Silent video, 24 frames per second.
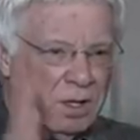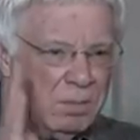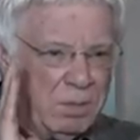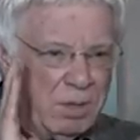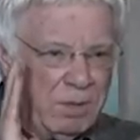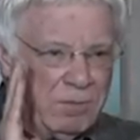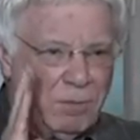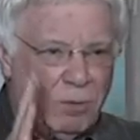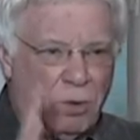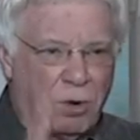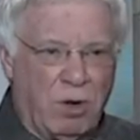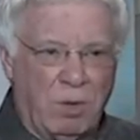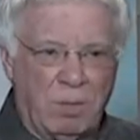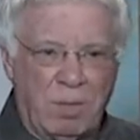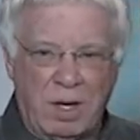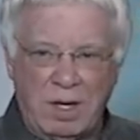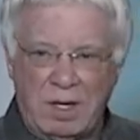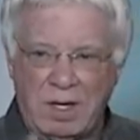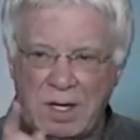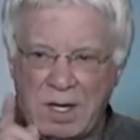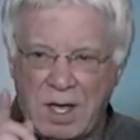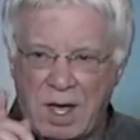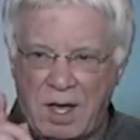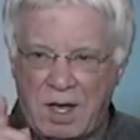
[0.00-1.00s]
before
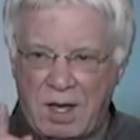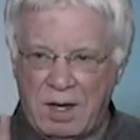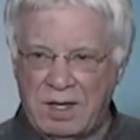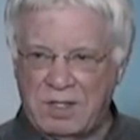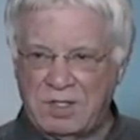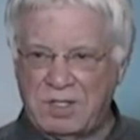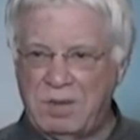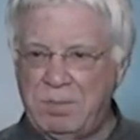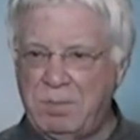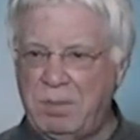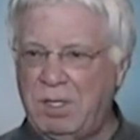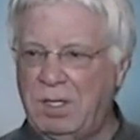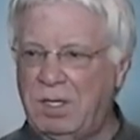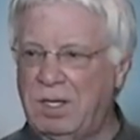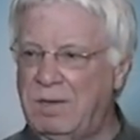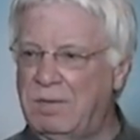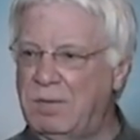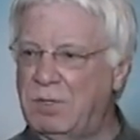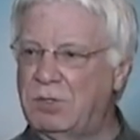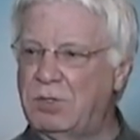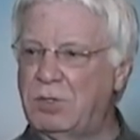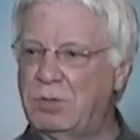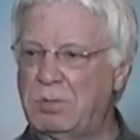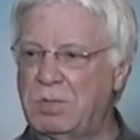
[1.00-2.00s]
Almighty God as a
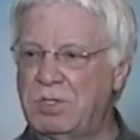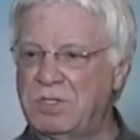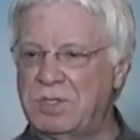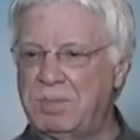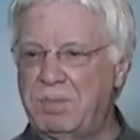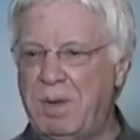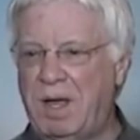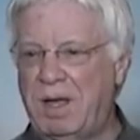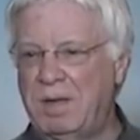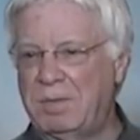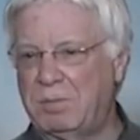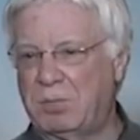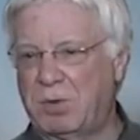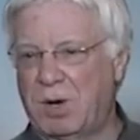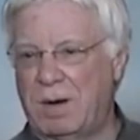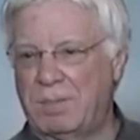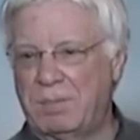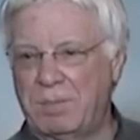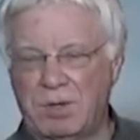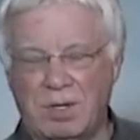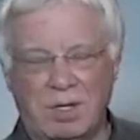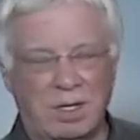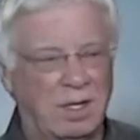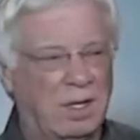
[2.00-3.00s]
believer to respond
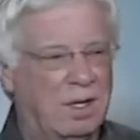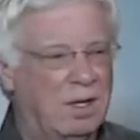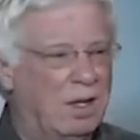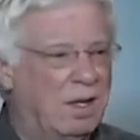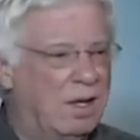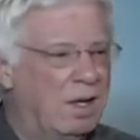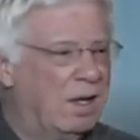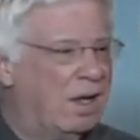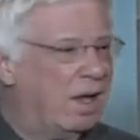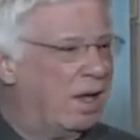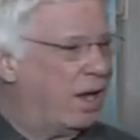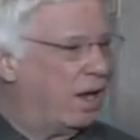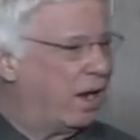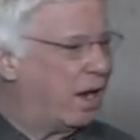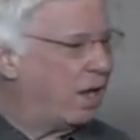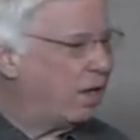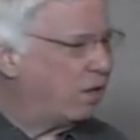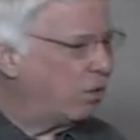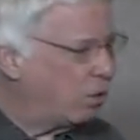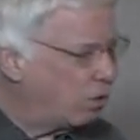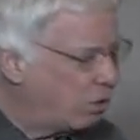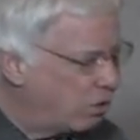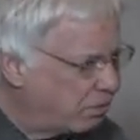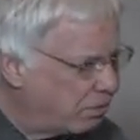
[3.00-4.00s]
properly. And I
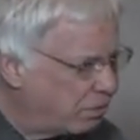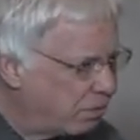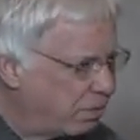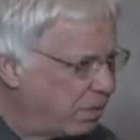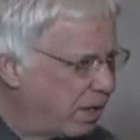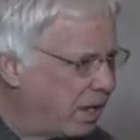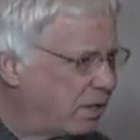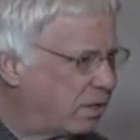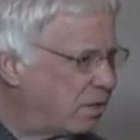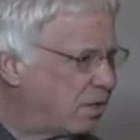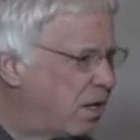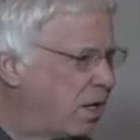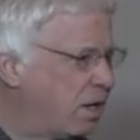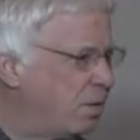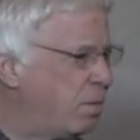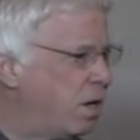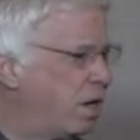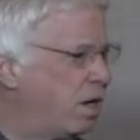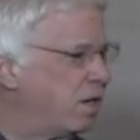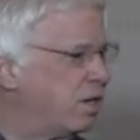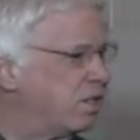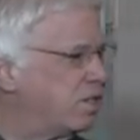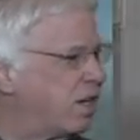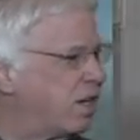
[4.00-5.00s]
learned from that time on, it's